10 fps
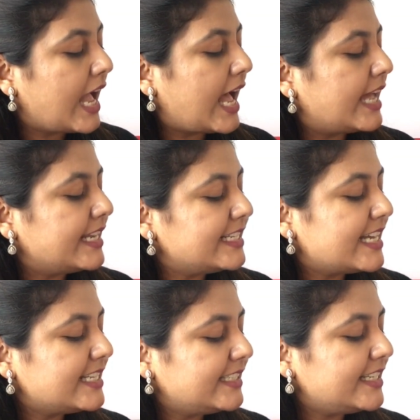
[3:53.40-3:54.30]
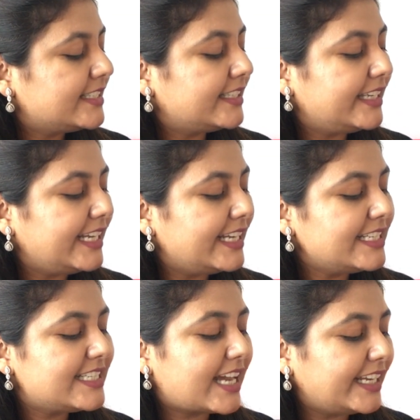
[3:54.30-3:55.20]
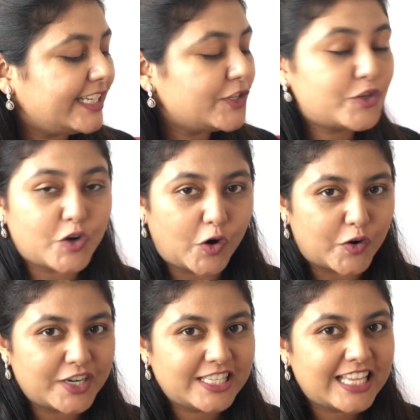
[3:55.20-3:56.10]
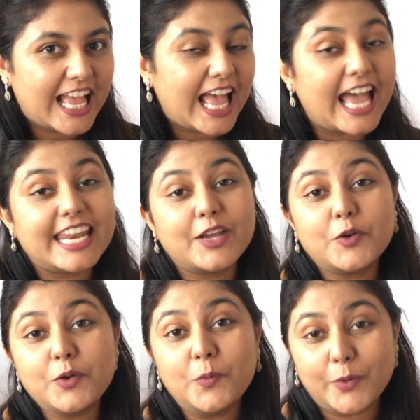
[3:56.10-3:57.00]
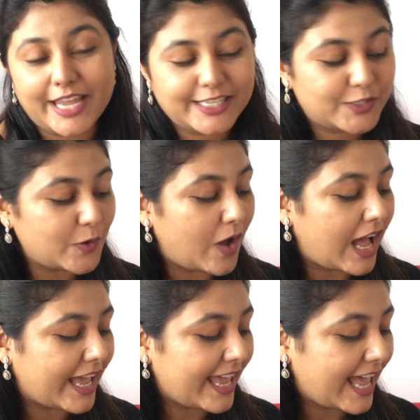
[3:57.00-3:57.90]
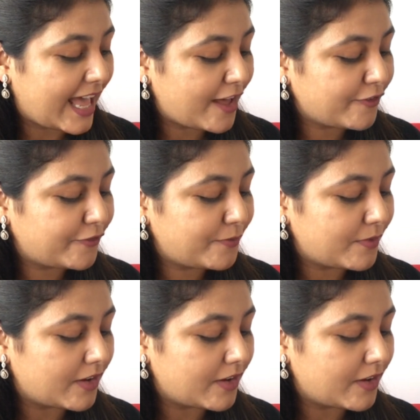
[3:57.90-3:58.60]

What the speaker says: and it has these three tiny drawers and I couldn't wait, so I have